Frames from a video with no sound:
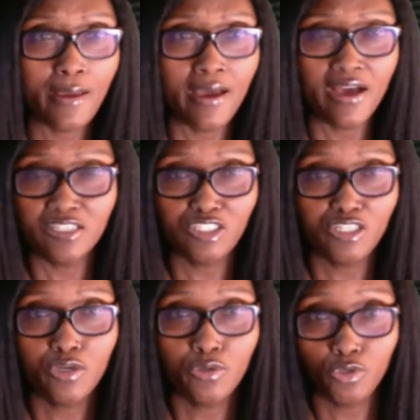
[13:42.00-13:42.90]

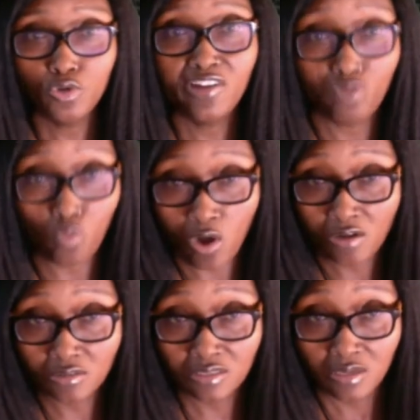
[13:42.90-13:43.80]
Until you have
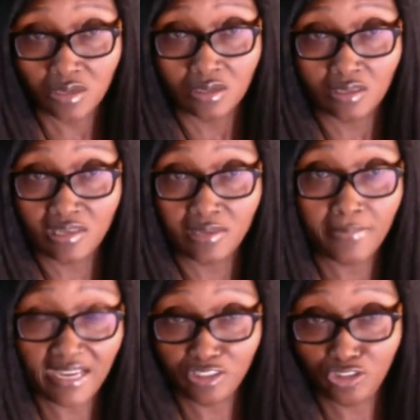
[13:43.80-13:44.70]
walked in
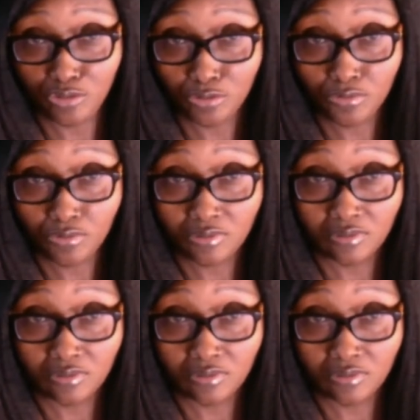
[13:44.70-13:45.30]
my shoes,